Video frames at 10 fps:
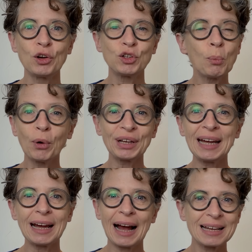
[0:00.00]
your
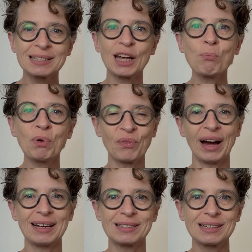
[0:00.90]
body has to
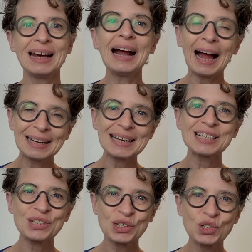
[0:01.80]
improvise and it
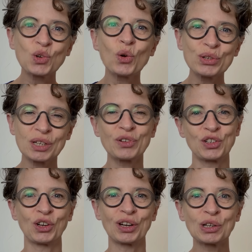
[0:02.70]
has stores of
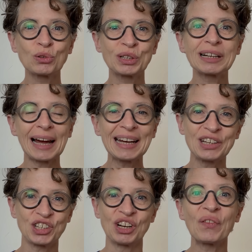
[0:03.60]
sugar called
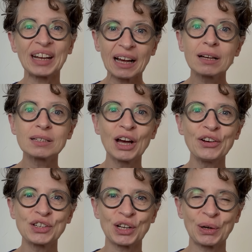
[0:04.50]
glycogen that it can
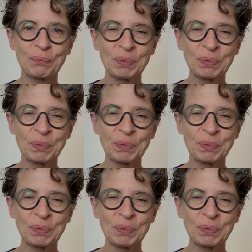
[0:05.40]
turn to.